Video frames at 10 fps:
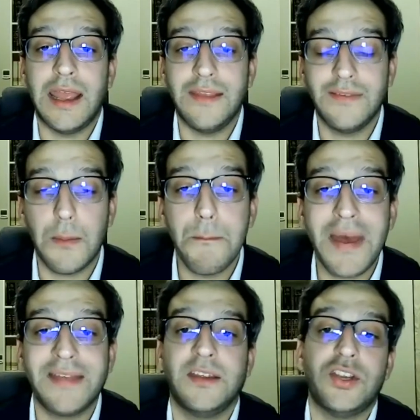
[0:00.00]
is a
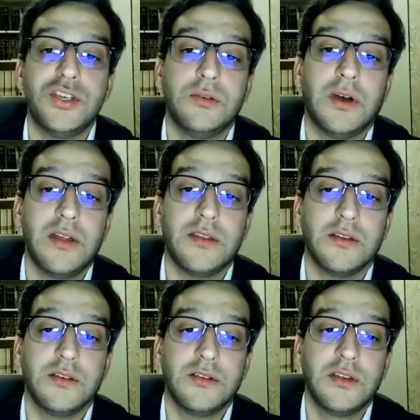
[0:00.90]
message to
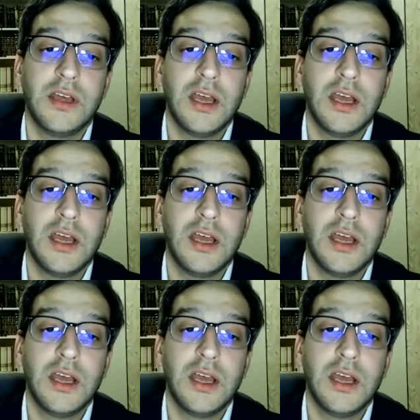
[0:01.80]
others.